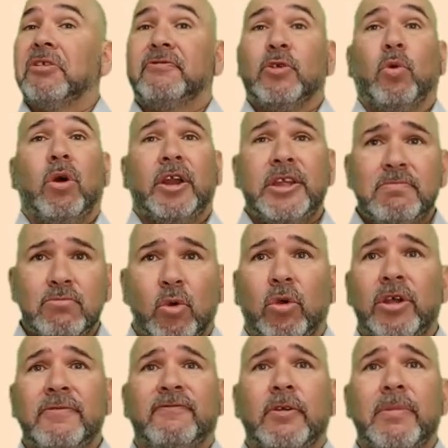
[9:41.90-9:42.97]
If you're wanting
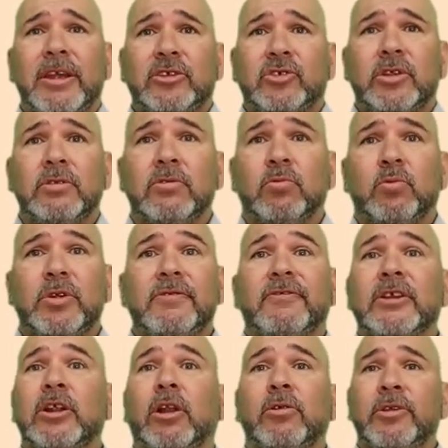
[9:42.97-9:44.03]
more information,
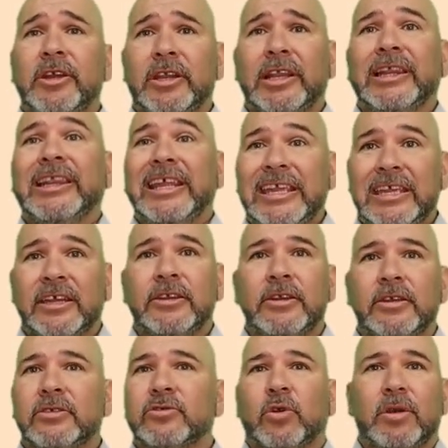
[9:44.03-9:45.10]
we've included a link in
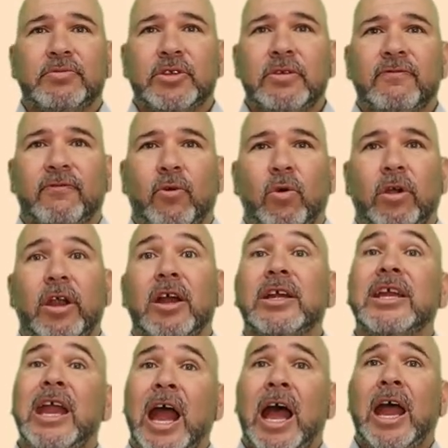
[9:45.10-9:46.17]
the description for
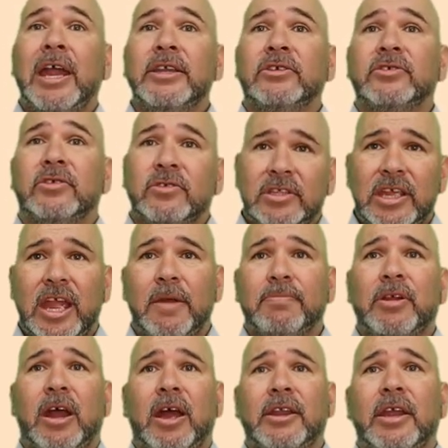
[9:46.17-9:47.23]
a guide to the
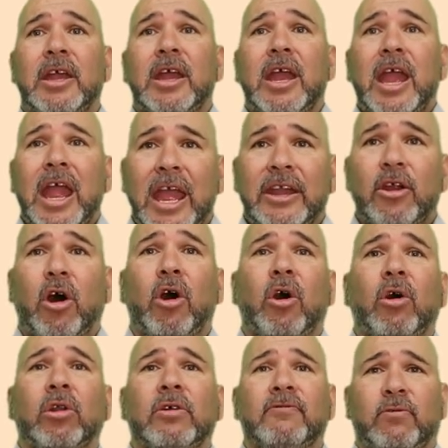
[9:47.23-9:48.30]
Epcot and
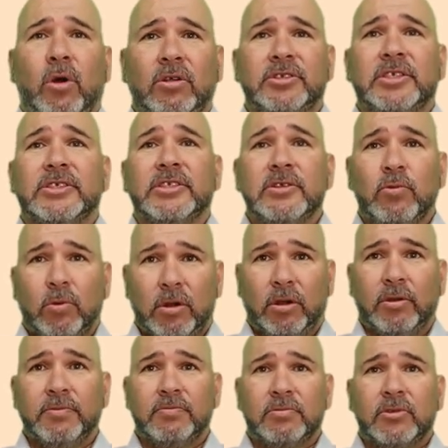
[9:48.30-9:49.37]
all of Walt Disney
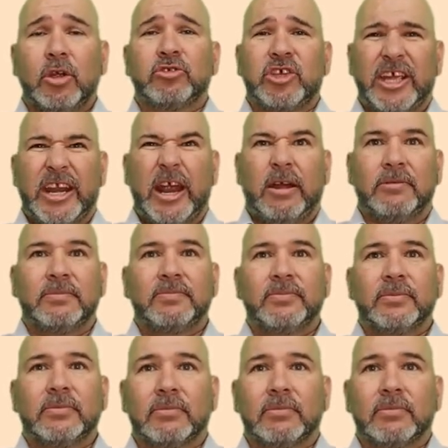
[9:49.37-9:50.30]
World. Go check it out.